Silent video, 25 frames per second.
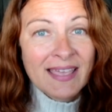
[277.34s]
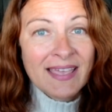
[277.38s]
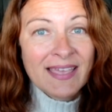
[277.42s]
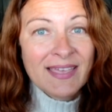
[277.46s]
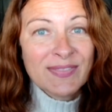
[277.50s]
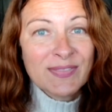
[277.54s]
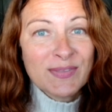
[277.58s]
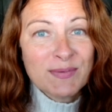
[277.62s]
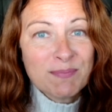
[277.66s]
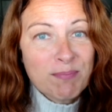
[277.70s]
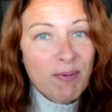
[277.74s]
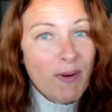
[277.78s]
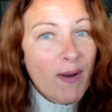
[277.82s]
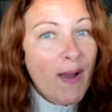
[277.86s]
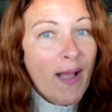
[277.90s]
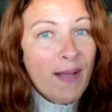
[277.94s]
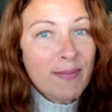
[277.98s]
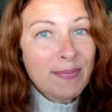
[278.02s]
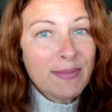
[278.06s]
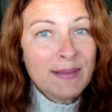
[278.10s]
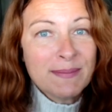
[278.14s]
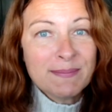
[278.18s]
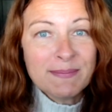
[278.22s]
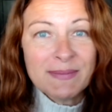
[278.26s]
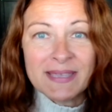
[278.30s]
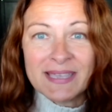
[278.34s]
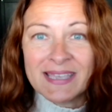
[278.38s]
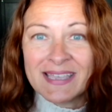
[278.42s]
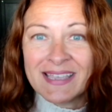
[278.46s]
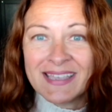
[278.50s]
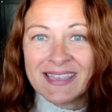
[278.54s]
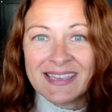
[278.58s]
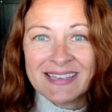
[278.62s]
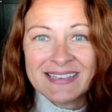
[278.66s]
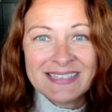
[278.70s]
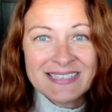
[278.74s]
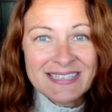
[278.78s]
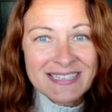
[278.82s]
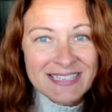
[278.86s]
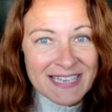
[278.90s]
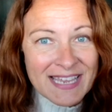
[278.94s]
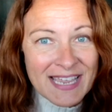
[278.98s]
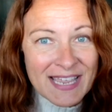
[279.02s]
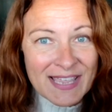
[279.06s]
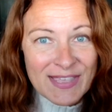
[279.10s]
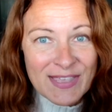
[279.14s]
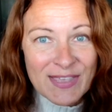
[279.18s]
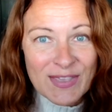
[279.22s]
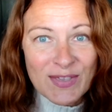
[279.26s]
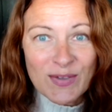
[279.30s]
The problem can
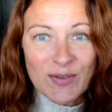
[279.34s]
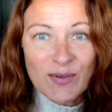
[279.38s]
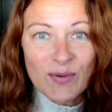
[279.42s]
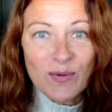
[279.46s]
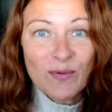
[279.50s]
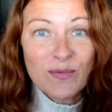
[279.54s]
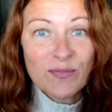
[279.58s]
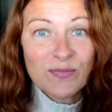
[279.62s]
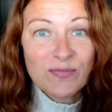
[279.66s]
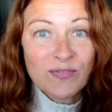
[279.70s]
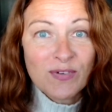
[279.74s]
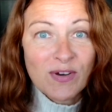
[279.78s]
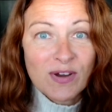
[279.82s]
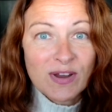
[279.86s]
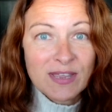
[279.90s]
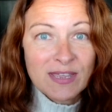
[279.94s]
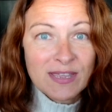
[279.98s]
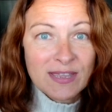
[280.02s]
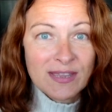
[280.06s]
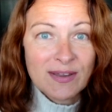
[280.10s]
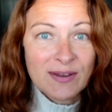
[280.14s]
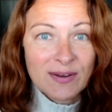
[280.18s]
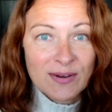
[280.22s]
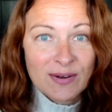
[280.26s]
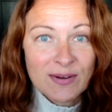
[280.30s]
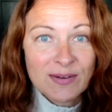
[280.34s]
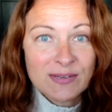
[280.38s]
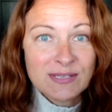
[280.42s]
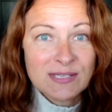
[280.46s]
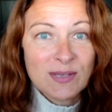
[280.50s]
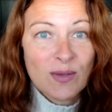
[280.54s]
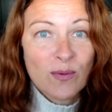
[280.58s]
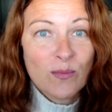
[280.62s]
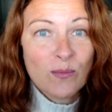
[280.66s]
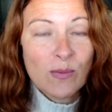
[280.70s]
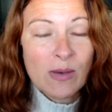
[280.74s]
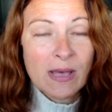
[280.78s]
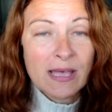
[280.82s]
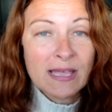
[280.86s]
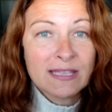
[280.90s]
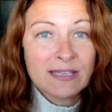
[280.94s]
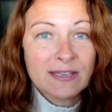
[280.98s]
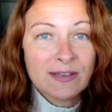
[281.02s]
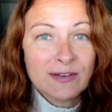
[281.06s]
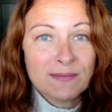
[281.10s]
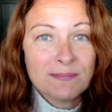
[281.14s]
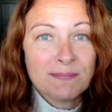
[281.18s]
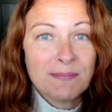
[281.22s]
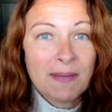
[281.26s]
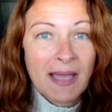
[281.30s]
continue for years while
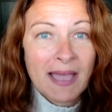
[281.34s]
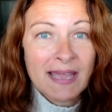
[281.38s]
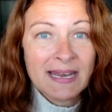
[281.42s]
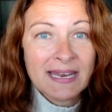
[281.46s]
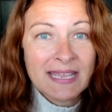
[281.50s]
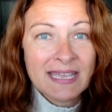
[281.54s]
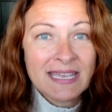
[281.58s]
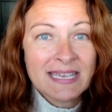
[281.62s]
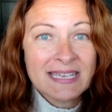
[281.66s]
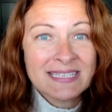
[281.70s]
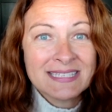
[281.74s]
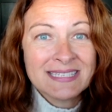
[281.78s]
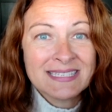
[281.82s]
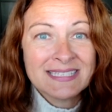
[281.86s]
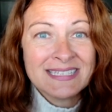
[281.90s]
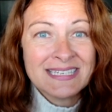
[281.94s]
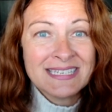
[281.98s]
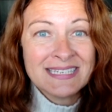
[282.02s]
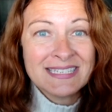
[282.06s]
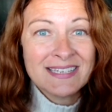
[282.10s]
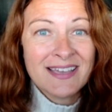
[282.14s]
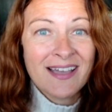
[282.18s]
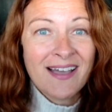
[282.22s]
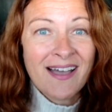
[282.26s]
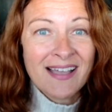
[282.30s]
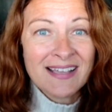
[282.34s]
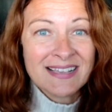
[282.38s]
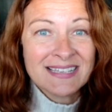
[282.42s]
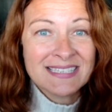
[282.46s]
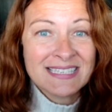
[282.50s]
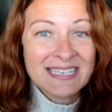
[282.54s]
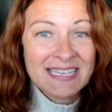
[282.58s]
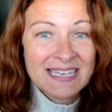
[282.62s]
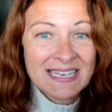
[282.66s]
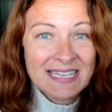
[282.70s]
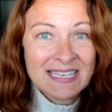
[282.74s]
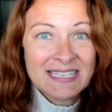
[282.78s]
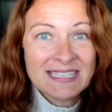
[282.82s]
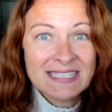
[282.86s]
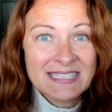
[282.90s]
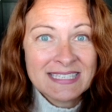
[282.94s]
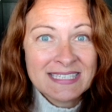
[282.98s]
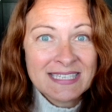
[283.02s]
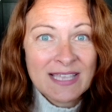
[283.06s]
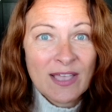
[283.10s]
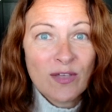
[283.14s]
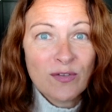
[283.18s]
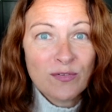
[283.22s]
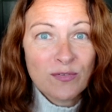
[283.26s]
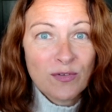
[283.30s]
your body is detoxing
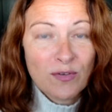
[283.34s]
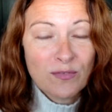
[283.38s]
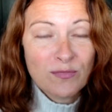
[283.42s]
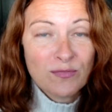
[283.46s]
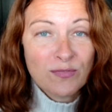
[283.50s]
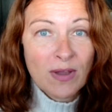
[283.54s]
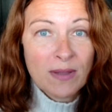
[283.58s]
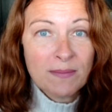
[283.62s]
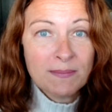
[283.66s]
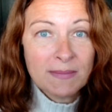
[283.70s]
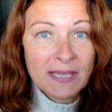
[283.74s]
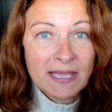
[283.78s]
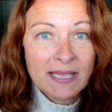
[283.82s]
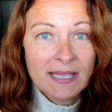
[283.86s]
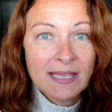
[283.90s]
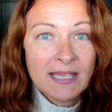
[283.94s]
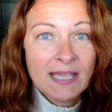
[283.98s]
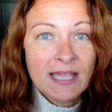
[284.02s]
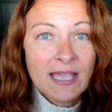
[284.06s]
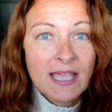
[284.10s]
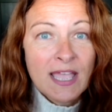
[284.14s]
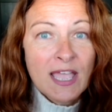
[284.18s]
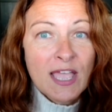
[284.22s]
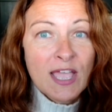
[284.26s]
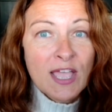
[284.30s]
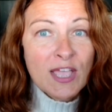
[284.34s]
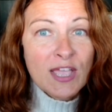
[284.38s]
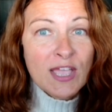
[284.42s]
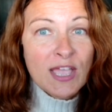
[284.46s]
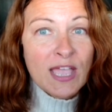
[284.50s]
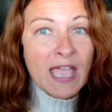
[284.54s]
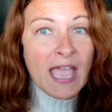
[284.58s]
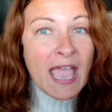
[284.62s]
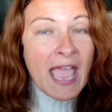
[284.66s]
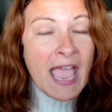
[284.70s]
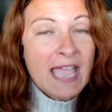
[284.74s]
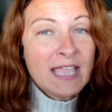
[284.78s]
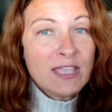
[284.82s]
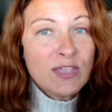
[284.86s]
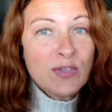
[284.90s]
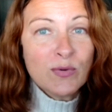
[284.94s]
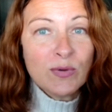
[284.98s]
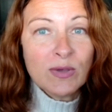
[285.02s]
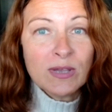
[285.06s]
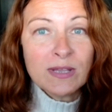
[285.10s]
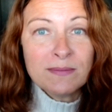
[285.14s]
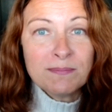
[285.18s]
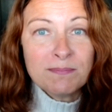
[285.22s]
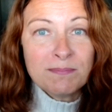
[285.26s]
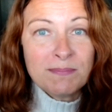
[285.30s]
itself from it. And you
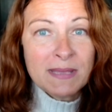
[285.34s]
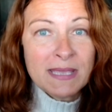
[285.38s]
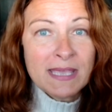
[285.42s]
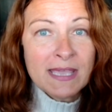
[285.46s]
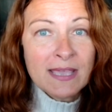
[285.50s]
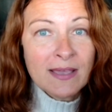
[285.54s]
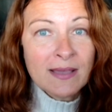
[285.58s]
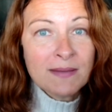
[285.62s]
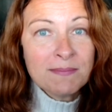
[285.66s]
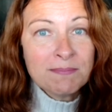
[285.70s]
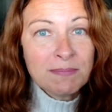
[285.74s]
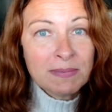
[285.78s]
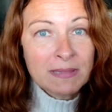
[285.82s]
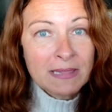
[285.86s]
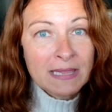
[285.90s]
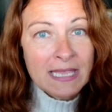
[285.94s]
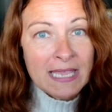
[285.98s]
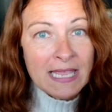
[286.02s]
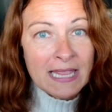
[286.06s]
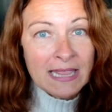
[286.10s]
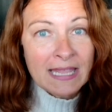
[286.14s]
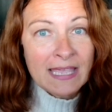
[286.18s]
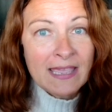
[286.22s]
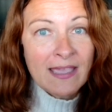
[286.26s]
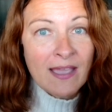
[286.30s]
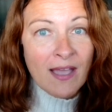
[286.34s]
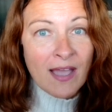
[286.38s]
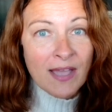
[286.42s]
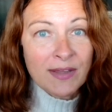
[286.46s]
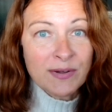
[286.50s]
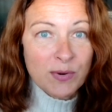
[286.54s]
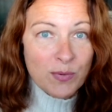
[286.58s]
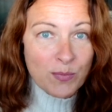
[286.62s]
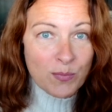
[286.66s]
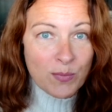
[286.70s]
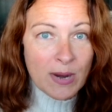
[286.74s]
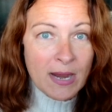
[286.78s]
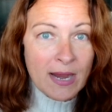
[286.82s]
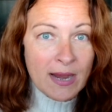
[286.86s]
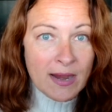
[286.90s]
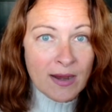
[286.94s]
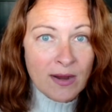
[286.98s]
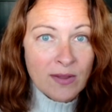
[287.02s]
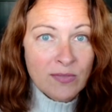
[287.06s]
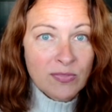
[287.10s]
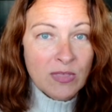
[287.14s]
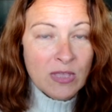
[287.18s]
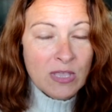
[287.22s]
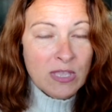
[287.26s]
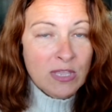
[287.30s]
could be completely
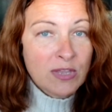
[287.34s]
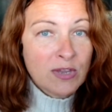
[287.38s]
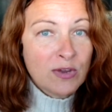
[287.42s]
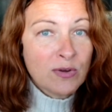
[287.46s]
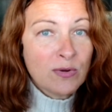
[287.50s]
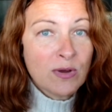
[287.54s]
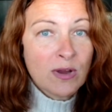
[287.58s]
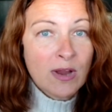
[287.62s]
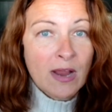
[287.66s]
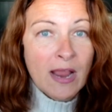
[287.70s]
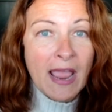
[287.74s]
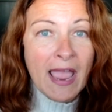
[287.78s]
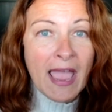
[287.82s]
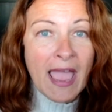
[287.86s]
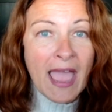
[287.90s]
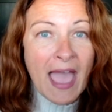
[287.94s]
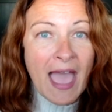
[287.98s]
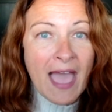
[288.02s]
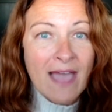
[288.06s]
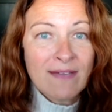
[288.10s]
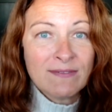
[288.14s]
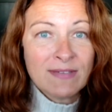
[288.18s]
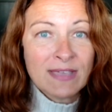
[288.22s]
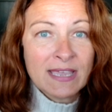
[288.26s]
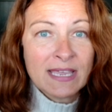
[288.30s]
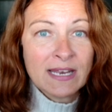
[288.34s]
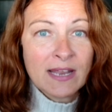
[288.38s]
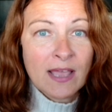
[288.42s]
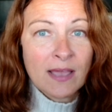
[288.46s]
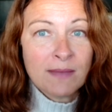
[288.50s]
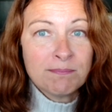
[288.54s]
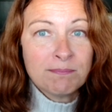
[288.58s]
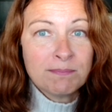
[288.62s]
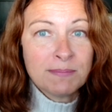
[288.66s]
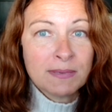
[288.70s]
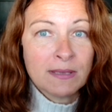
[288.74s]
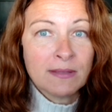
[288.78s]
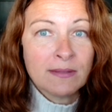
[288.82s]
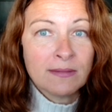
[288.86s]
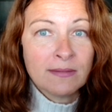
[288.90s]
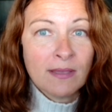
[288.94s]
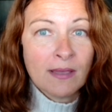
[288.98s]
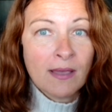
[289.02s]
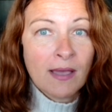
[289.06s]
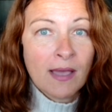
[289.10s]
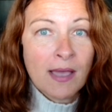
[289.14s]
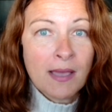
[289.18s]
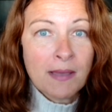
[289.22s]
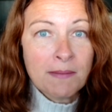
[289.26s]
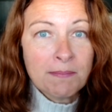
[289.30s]
unaware that you're having a
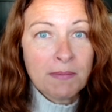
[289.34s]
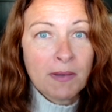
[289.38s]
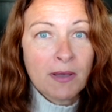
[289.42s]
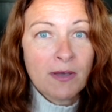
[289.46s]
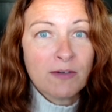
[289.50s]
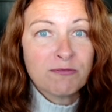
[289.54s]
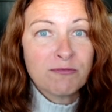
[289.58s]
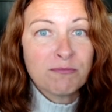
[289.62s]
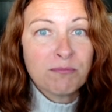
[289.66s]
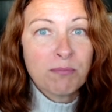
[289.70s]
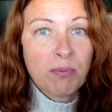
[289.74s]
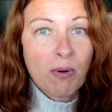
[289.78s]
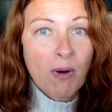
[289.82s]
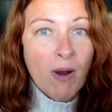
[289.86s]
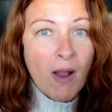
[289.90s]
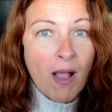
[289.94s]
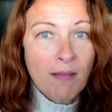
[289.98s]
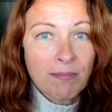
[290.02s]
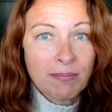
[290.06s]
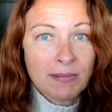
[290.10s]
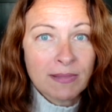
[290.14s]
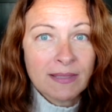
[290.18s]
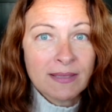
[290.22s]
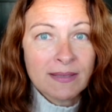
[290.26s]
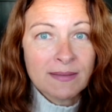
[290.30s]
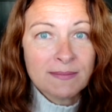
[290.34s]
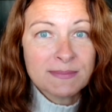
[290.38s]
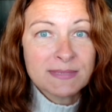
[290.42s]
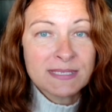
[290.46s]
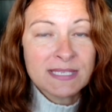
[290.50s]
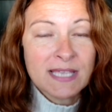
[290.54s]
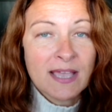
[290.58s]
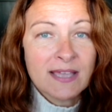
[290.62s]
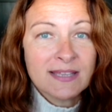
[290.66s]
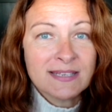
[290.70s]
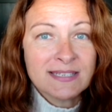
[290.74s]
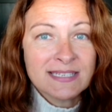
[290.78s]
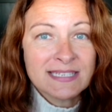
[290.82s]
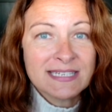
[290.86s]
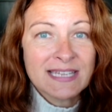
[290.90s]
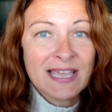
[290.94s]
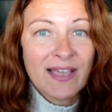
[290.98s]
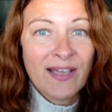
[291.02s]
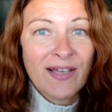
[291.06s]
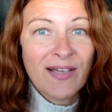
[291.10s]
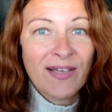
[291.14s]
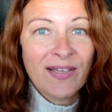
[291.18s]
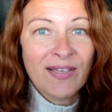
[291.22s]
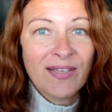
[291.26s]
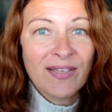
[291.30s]
buildup of problems
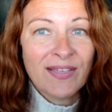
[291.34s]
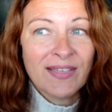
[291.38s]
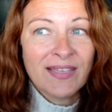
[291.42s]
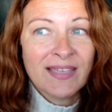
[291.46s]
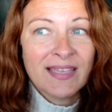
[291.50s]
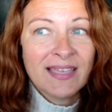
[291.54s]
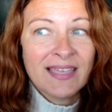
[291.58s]
until